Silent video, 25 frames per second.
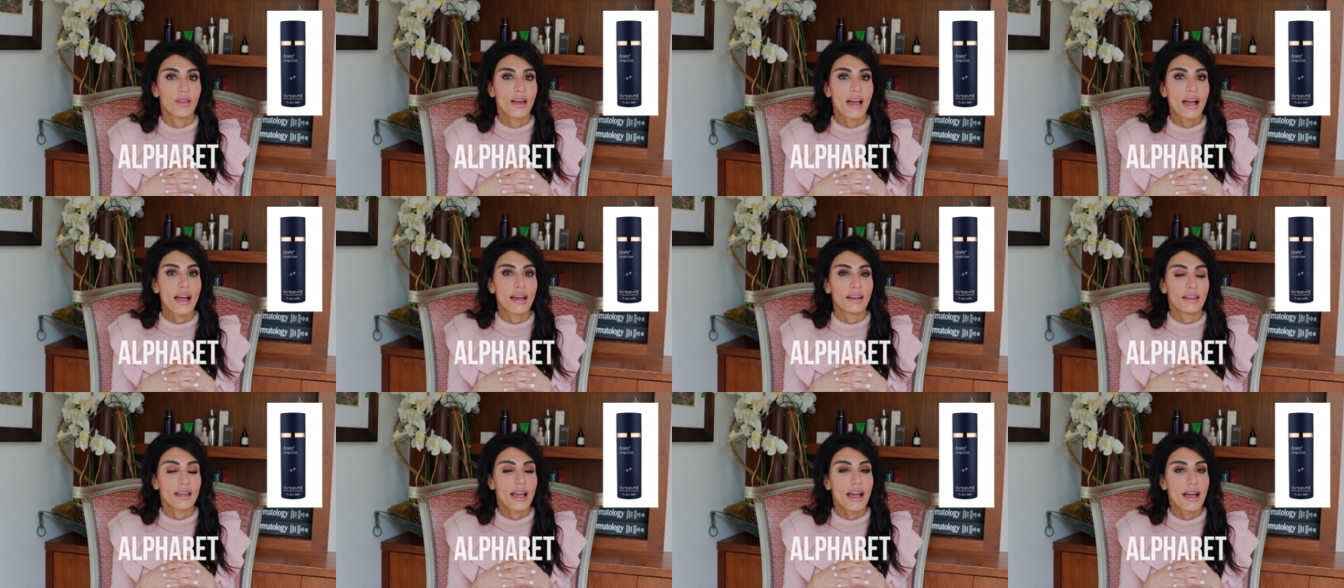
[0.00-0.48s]

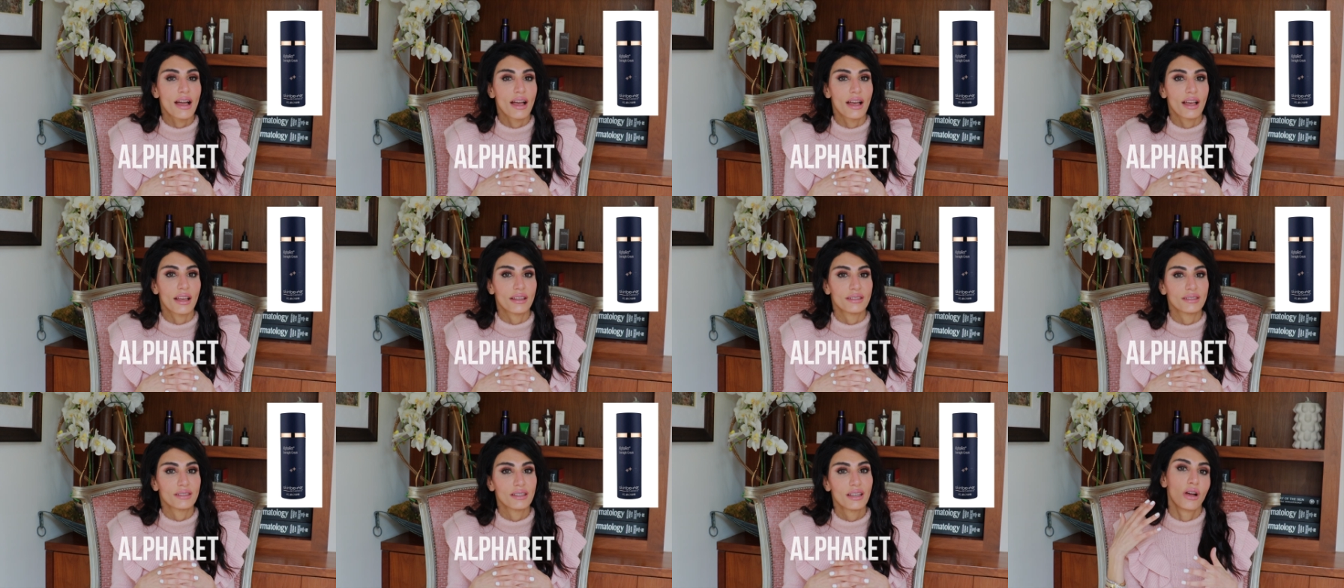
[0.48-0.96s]
that
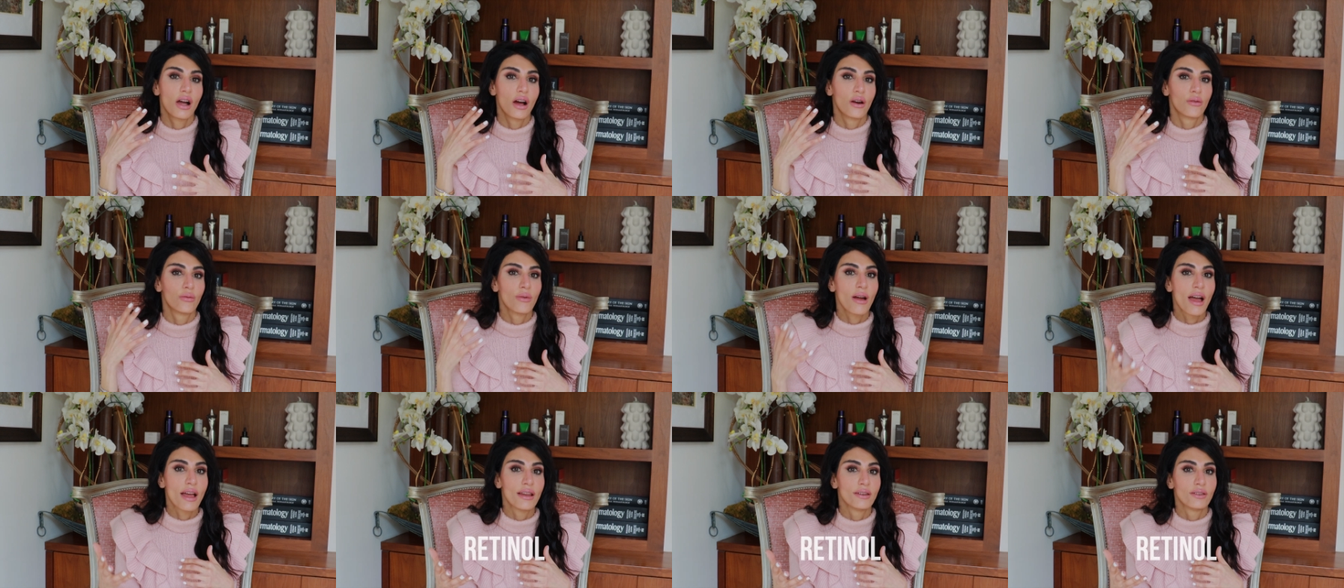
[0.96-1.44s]
has
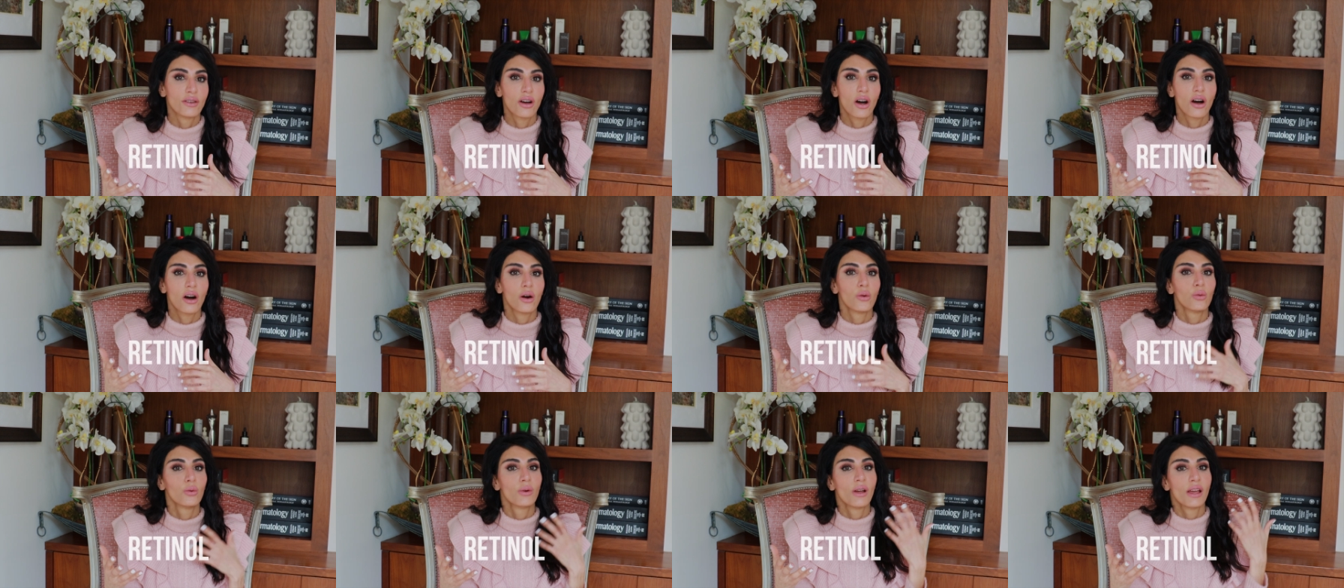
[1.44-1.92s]
a
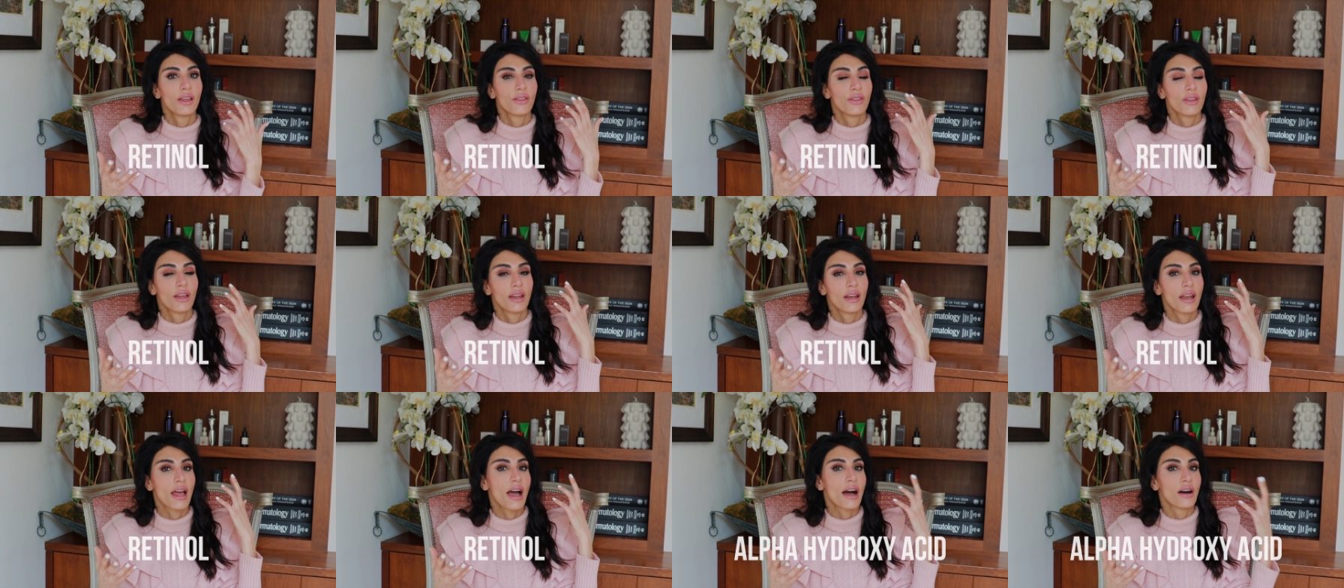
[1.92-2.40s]
retinol
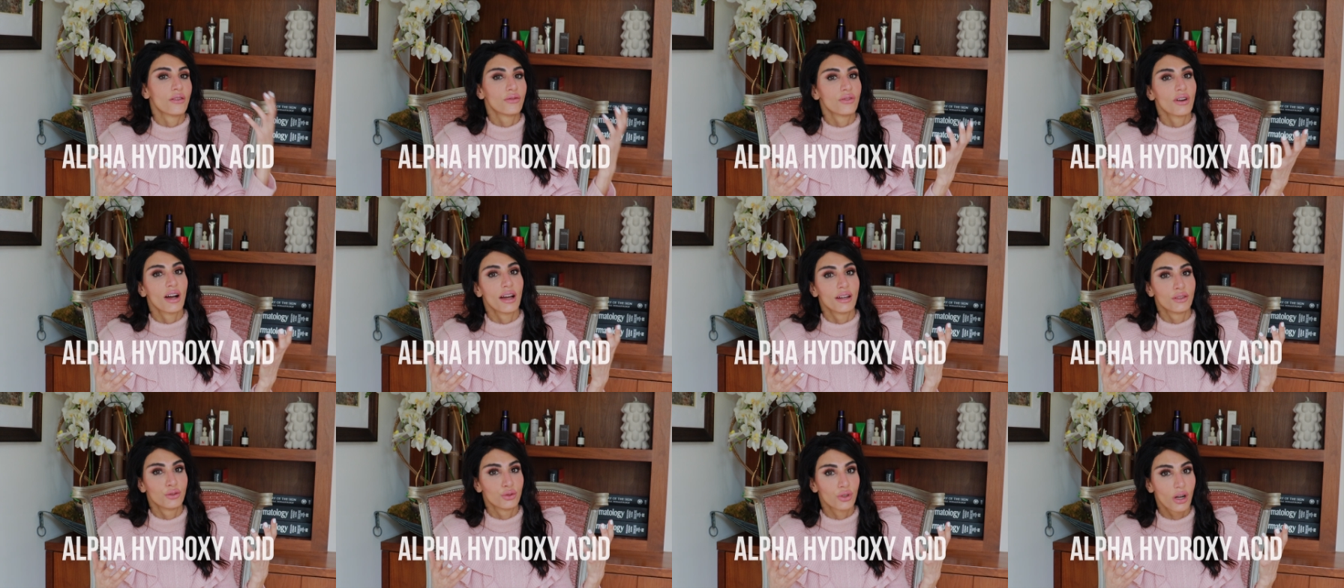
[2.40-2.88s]
with an
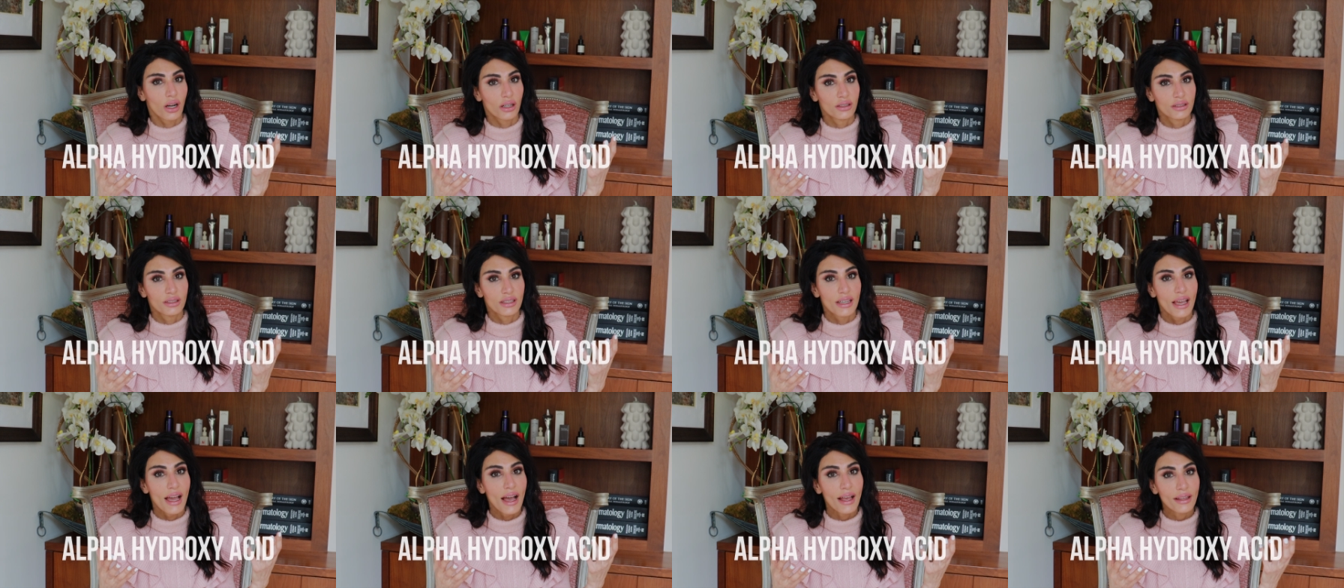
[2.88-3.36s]
alpha
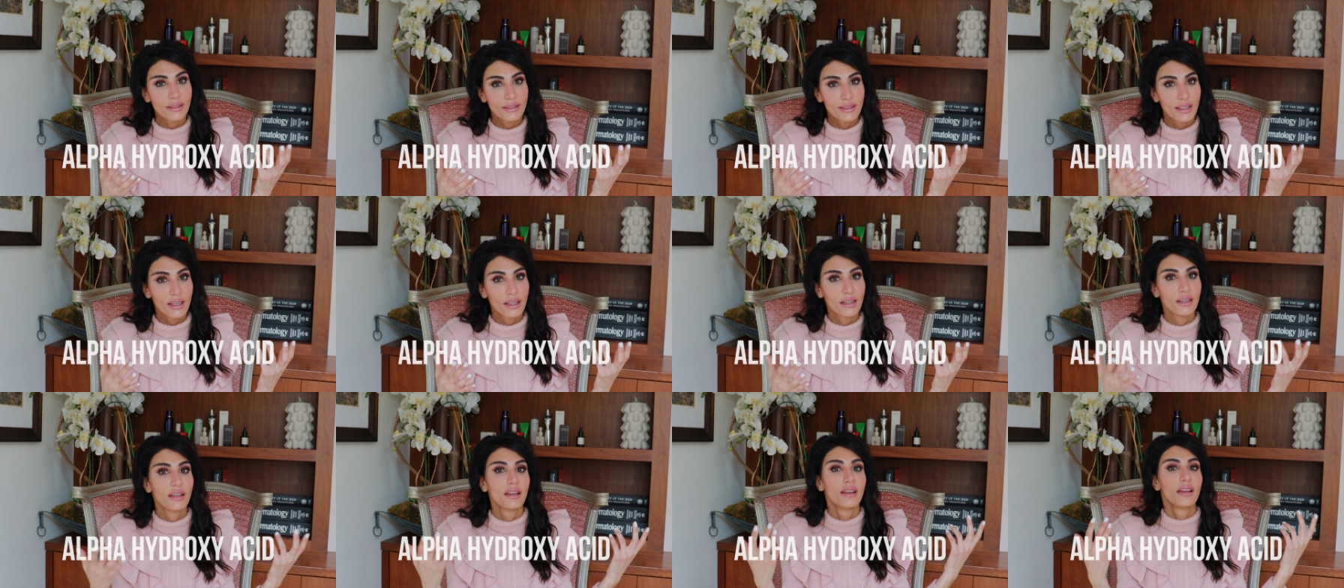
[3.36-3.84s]
hydroxy
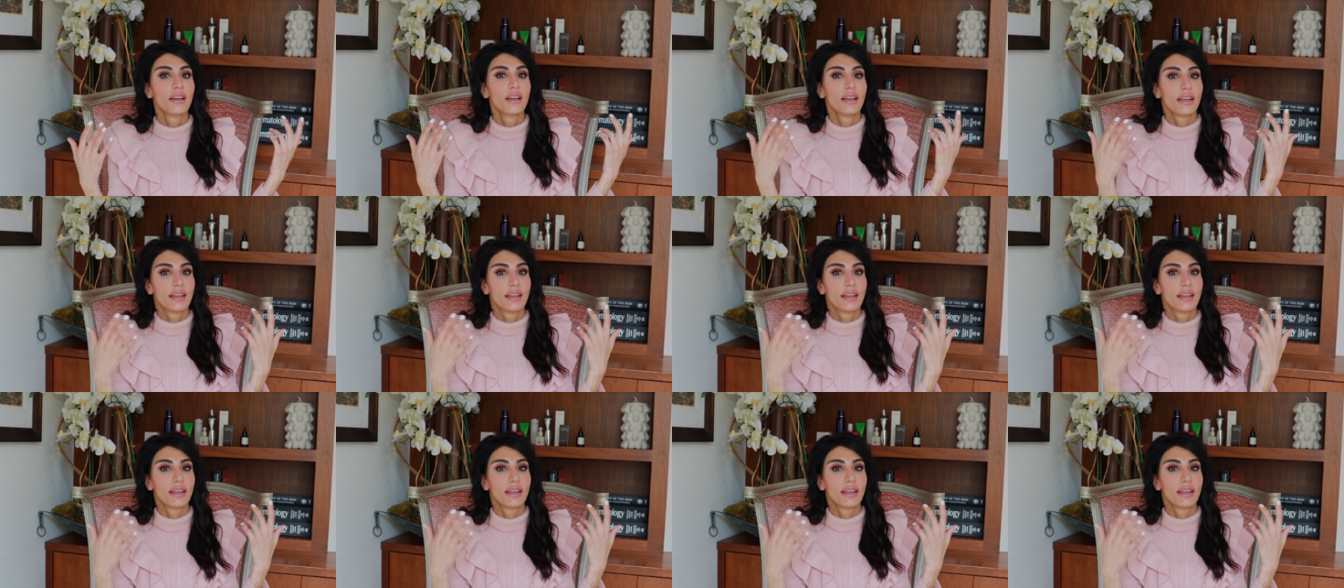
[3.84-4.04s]
acid.